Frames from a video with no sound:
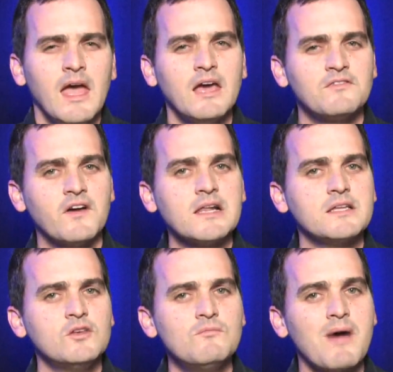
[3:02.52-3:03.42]
And
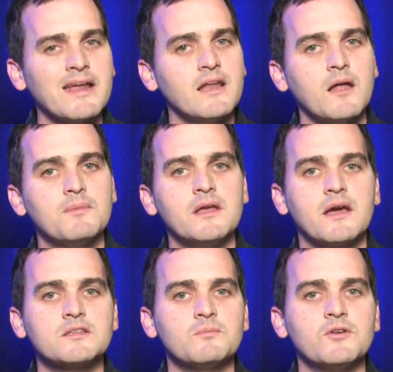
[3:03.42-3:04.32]
finally, you might not be an
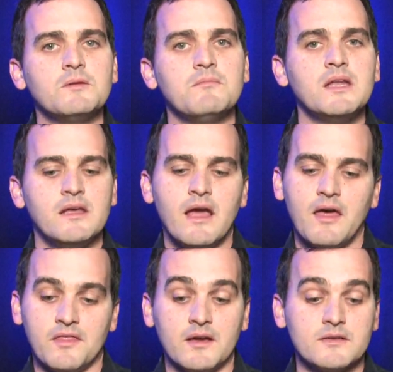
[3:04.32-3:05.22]
expert in media
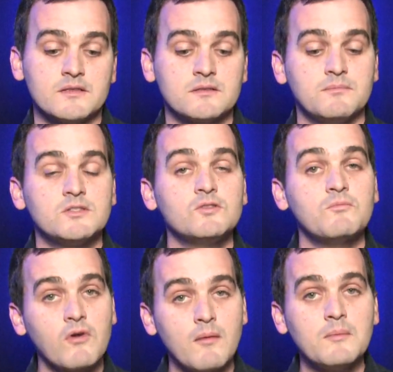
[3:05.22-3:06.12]
ethics, but you'd
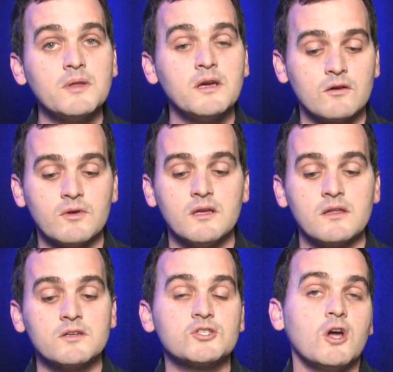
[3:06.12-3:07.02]
probably agree
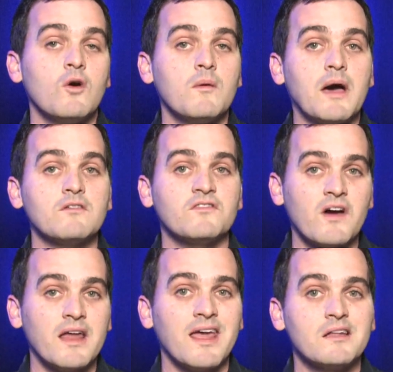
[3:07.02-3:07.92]
that a show about
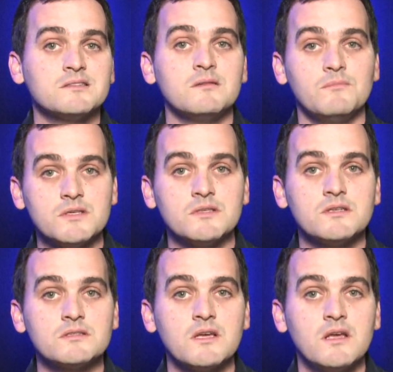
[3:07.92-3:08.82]
finance and
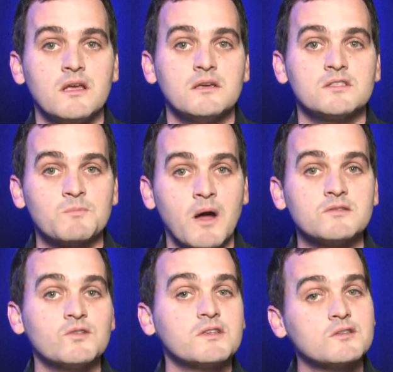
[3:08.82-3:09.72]
business,
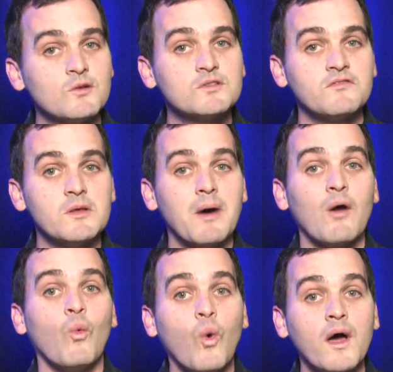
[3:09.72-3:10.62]
sponsored exclusively by
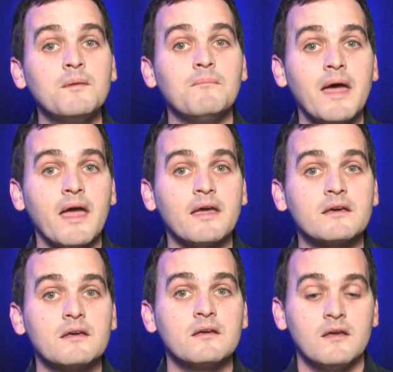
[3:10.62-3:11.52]
one
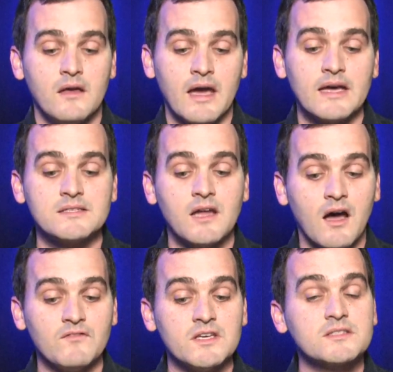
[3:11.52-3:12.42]
bank, has an
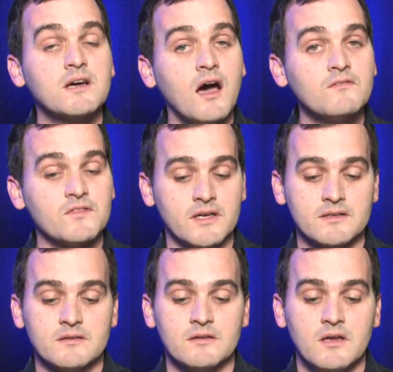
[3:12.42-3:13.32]
obvious
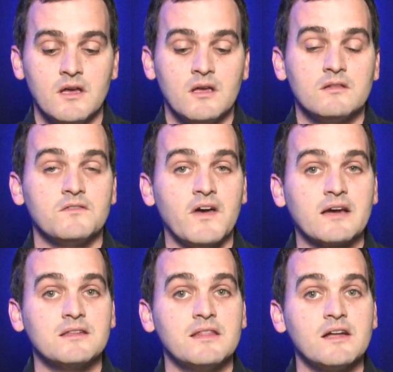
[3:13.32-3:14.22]
conflict. The
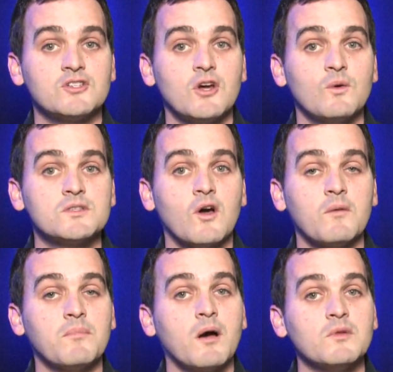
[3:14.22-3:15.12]
fact that that show is
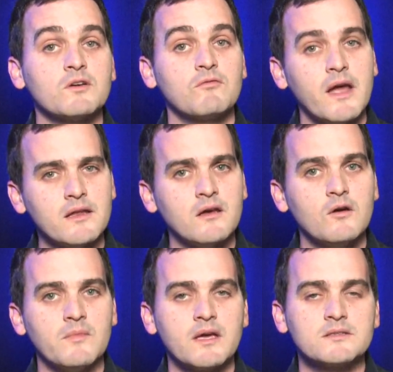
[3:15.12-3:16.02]
on public radio
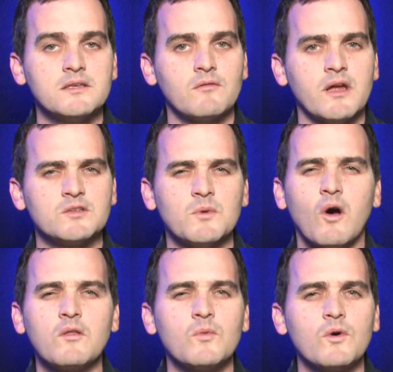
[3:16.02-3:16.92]
makes the arrangement
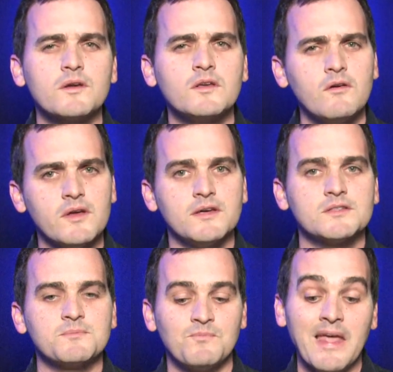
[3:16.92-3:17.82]
all the more curious.